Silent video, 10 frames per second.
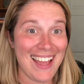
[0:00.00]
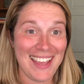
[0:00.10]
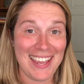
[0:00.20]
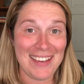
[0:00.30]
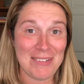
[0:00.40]

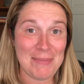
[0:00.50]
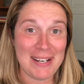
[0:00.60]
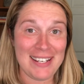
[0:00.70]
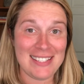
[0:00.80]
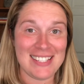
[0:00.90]
Hey
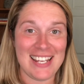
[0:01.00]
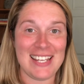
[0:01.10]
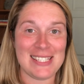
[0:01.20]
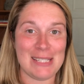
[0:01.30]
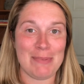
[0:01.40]
everybody, today
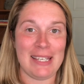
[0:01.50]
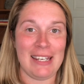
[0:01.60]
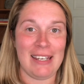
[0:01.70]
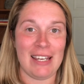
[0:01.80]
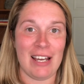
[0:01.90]
is the beginning